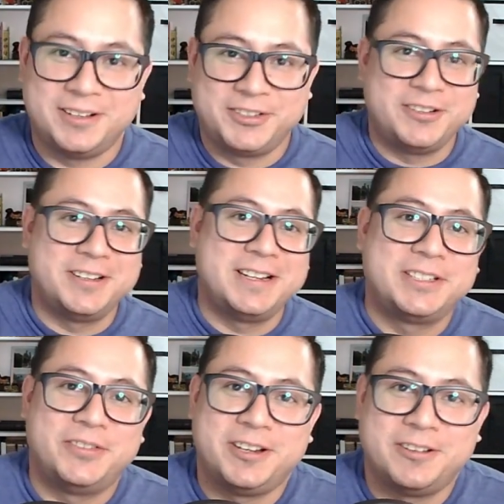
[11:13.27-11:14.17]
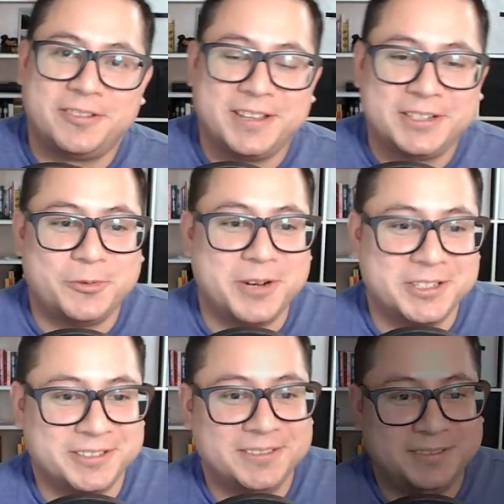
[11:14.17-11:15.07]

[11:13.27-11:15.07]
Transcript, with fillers: I'll see you on the next video. Thanks for watching.